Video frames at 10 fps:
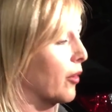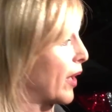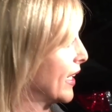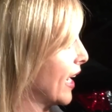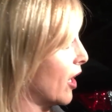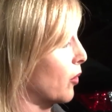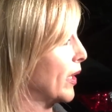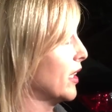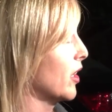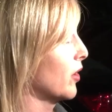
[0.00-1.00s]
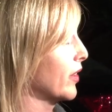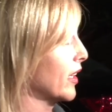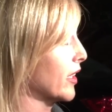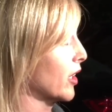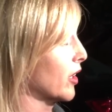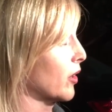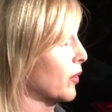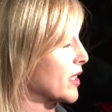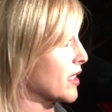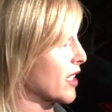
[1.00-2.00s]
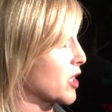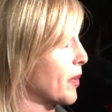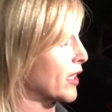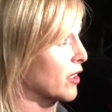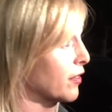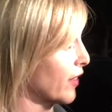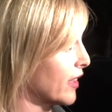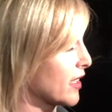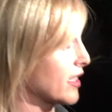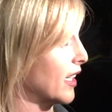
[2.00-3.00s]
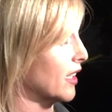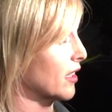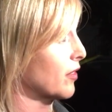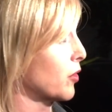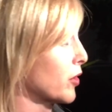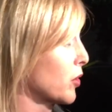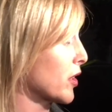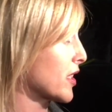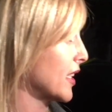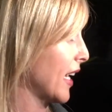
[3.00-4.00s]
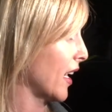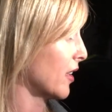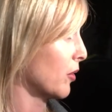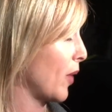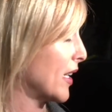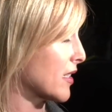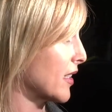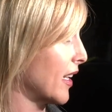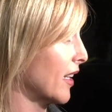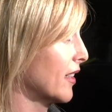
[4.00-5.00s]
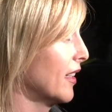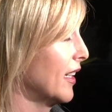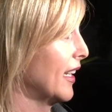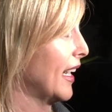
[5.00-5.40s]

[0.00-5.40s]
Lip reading: Right now, we know that there was a suspect who fled the scene in a four-door sedan, white sedan,